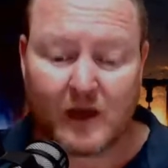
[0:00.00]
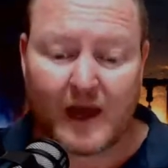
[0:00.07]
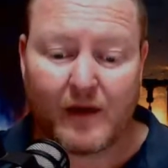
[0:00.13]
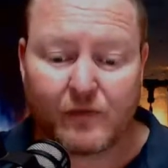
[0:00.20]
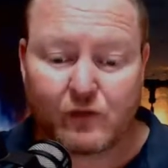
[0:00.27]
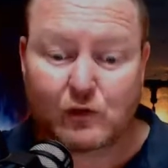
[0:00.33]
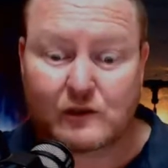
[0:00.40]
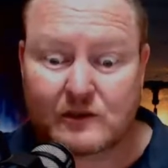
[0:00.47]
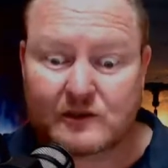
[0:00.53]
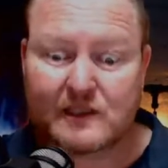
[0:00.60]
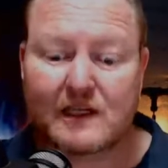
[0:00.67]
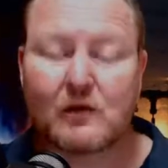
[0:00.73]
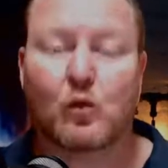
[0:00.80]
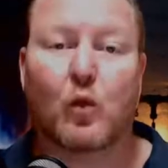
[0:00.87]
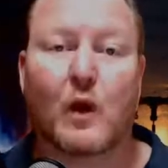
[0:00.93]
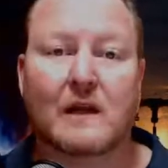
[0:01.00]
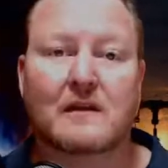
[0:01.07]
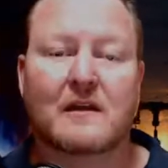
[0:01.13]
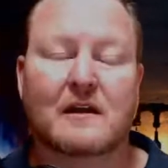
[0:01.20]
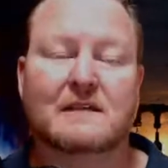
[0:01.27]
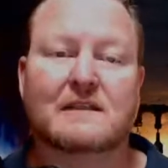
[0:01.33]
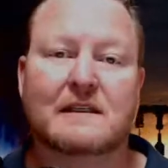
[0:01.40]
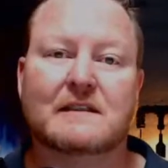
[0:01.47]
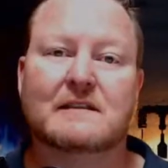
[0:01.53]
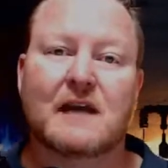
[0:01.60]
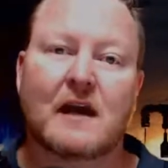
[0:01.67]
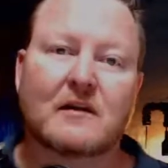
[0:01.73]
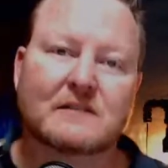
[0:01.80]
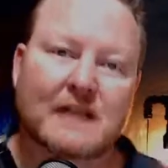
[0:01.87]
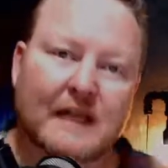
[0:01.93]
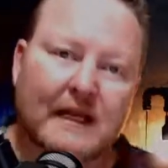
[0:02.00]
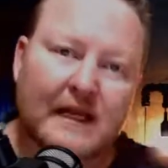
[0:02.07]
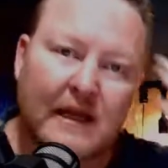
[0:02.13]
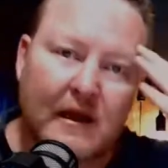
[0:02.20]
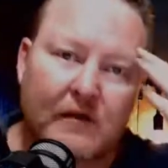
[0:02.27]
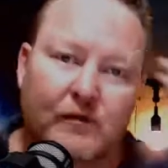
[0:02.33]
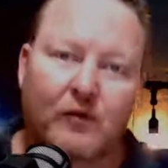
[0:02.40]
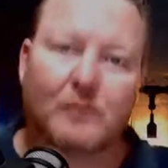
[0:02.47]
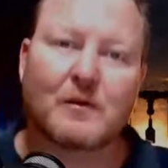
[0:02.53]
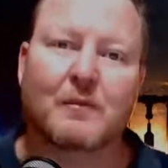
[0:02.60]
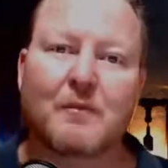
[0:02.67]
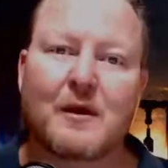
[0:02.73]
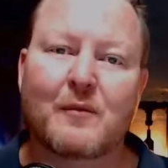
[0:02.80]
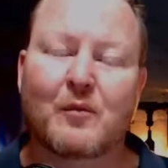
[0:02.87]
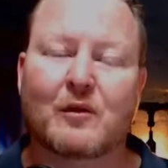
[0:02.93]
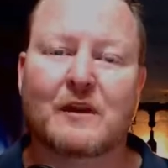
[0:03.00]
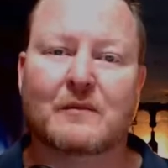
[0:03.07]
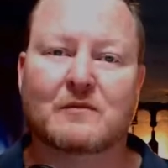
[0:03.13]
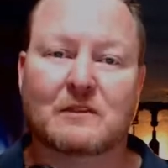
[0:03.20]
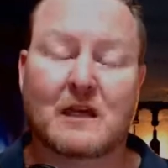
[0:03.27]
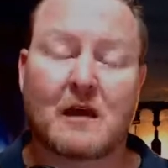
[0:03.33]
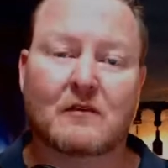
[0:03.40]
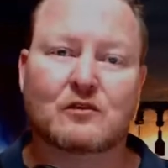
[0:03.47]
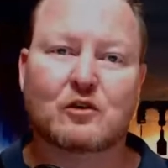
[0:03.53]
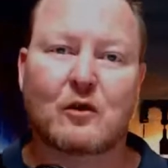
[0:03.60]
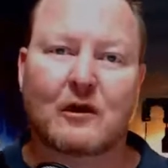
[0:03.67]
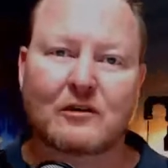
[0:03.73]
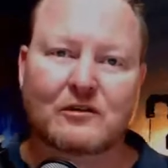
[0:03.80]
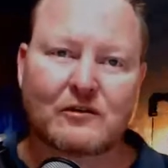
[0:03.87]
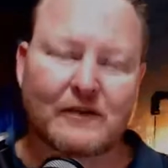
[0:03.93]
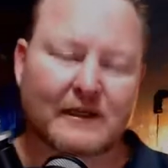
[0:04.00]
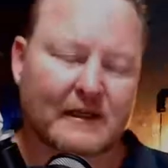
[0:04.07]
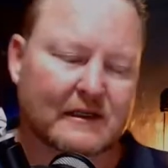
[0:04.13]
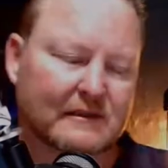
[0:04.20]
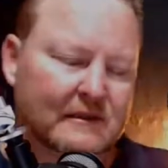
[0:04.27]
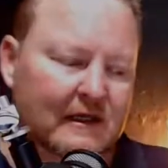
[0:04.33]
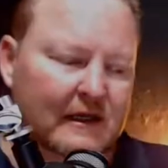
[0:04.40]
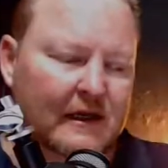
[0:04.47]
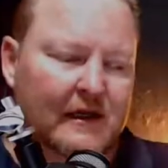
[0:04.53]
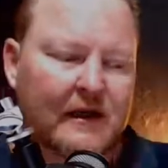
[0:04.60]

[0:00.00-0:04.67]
You have to see what this entails and hear from the people themselves who are doing this.